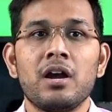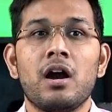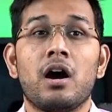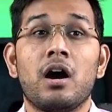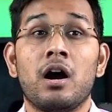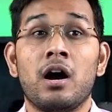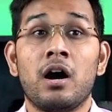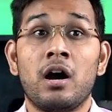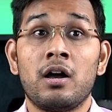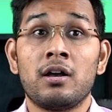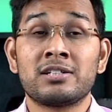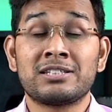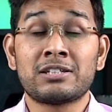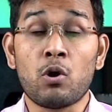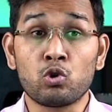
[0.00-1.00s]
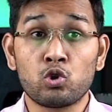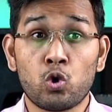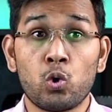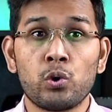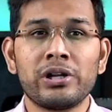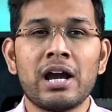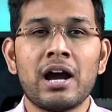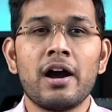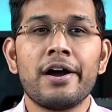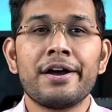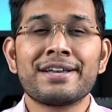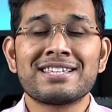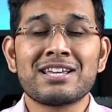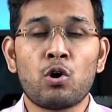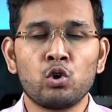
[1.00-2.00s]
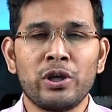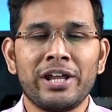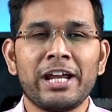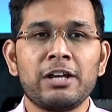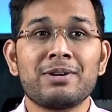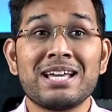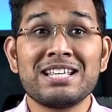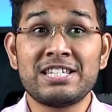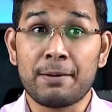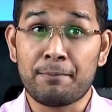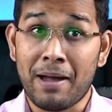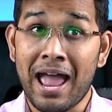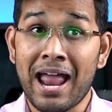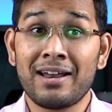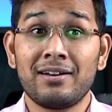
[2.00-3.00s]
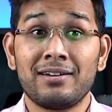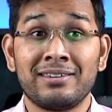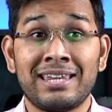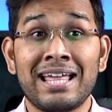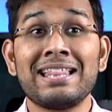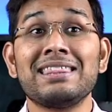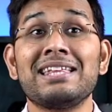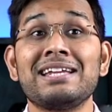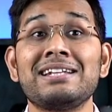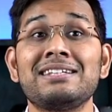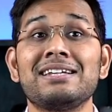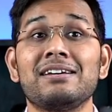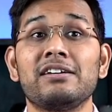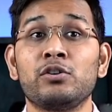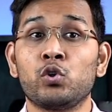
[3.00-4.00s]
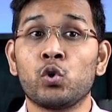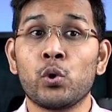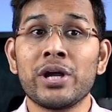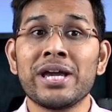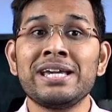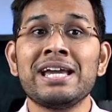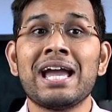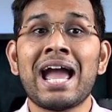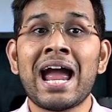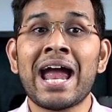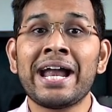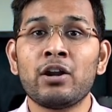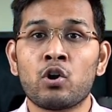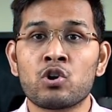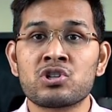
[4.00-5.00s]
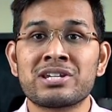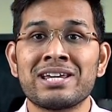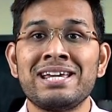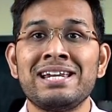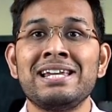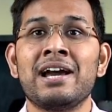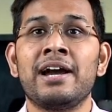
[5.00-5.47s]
South Korea, Saudi Arabia and Japan. Then there is UAE and Australia